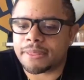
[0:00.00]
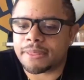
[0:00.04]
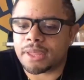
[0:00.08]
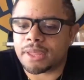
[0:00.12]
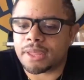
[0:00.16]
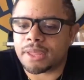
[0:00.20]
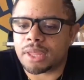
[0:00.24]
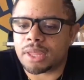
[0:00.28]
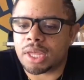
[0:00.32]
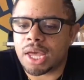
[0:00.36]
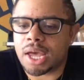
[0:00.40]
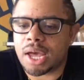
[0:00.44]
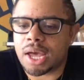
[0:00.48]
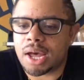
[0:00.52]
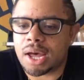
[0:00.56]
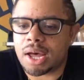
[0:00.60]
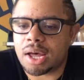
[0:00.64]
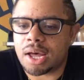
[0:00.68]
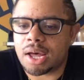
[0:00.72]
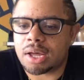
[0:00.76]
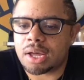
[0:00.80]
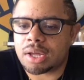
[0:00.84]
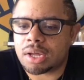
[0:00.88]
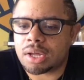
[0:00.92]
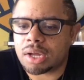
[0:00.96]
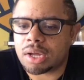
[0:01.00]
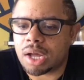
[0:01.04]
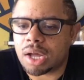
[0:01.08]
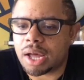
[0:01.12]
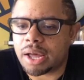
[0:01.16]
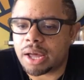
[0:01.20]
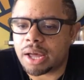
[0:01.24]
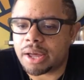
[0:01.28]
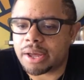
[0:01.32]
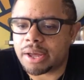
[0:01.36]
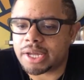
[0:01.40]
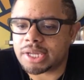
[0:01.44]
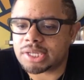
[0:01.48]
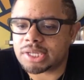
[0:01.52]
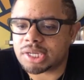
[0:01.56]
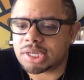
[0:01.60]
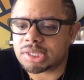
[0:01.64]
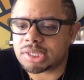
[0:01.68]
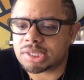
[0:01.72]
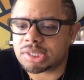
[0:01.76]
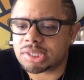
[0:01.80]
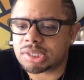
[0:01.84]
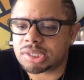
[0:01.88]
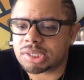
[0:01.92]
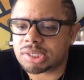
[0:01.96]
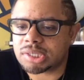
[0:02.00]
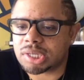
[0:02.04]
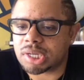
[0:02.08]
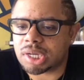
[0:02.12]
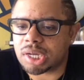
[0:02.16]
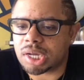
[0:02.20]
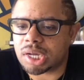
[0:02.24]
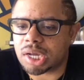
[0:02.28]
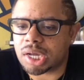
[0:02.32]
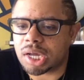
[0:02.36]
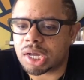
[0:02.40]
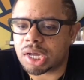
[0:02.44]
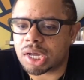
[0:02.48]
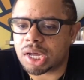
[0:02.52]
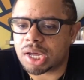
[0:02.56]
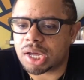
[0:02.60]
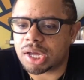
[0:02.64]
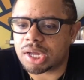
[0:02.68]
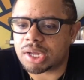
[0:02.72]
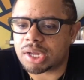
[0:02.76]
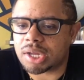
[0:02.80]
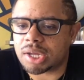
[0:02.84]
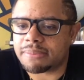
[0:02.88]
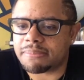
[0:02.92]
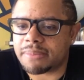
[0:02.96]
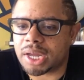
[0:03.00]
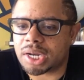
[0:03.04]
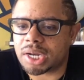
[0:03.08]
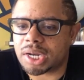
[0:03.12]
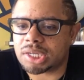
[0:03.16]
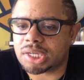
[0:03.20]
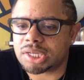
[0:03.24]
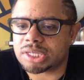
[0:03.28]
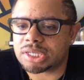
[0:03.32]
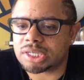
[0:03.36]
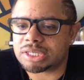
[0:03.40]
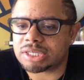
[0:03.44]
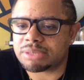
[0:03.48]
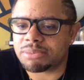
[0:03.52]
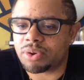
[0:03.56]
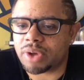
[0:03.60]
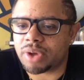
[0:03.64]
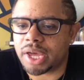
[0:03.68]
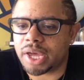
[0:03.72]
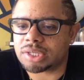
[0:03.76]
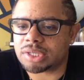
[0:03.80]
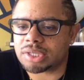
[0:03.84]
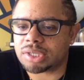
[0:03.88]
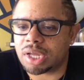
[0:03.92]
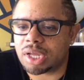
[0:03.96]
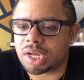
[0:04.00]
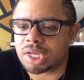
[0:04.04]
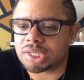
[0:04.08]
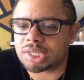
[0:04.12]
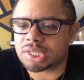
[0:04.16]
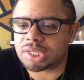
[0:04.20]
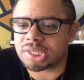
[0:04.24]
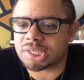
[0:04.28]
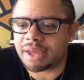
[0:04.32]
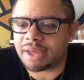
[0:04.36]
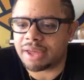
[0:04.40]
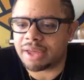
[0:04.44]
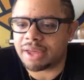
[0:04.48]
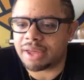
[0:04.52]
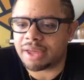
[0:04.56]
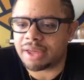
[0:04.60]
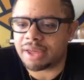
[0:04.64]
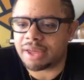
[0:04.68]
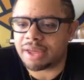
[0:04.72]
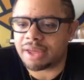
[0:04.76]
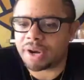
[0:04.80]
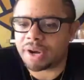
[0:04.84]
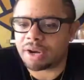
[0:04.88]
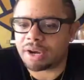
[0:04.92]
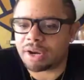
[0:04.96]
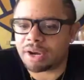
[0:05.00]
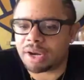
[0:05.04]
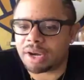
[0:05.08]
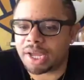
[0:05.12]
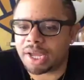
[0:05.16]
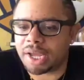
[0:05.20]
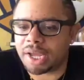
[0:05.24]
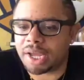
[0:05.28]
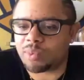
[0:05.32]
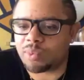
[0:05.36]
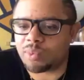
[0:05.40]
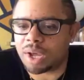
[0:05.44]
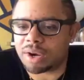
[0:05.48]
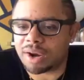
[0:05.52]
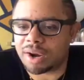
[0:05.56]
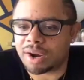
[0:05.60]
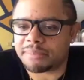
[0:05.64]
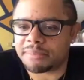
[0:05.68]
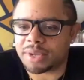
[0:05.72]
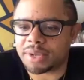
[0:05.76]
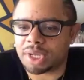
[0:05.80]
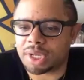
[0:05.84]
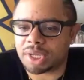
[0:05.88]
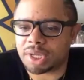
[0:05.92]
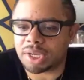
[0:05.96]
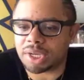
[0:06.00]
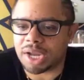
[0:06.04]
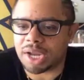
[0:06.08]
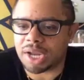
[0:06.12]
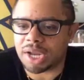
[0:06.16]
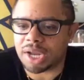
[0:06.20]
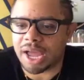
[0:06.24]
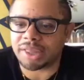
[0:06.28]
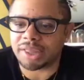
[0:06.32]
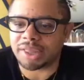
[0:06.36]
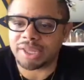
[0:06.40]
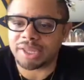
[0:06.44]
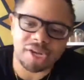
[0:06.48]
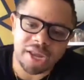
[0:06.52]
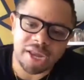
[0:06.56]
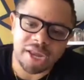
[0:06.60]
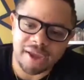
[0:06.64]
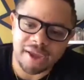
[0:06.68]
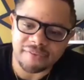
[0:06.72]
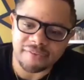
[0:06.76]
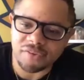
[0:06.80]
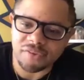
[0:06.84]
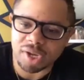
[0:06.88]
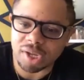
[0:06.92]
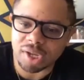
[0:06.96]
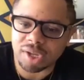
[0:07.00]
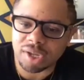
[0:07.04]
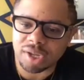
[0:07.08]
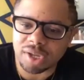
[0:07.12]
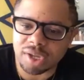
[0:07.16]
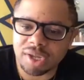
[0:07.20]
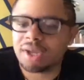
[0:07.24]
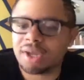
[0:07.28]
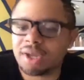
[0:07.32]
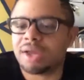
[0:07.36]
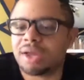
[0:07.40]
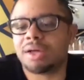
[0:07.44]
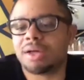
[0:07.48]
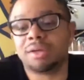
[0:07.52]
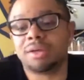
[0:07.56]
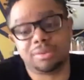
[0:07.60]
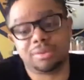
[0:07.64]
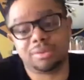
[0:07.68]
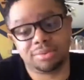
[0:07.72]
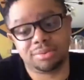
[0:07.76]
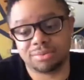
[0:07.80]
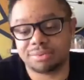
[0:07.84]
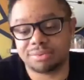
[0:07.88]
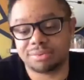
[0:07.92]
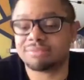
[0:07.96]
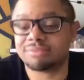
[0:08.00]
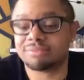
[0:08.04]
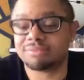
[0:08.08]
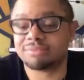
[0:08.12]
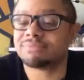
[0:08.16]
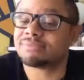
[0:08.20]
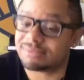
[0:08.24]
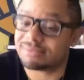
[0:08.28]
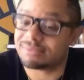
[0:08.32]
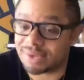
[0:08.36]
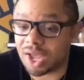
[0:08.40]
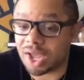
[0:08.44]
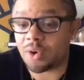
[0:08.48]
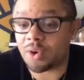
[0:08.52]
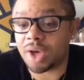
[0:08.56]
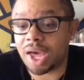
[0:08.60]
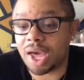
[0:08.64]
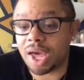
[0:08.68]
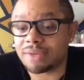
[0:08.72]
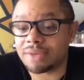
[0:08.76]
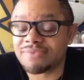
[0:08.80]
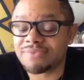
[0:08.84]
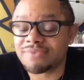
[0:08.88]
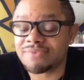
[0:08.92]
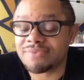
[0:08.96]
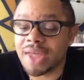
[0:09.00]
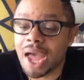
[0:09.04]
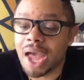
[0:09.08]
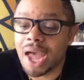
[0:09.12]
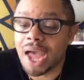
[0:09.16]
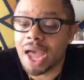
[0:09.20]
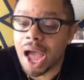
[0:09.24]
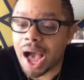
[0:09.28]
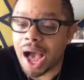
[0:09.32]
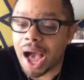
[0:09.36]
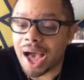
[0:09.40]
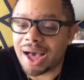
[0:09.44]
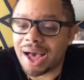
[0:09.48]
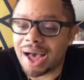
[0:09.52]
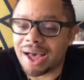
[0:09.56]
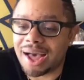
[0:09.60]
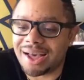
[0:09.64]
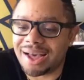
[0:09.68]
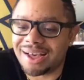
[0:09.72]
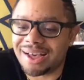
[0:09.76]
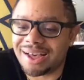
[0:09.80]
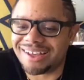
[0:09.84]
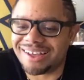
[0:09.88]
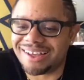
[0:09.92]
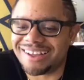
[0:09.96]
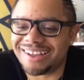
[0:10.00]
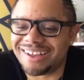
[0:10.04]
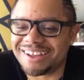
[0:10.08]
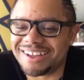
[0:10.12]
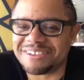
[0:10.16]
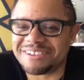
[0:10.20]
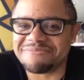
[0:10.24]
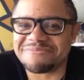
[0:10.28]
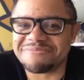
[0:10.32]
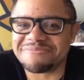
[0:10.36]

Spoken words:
yeah, it says, Manny says, I'm okay as long as I got power, internet, and water, I'm good. I lived in Africa. Okay. And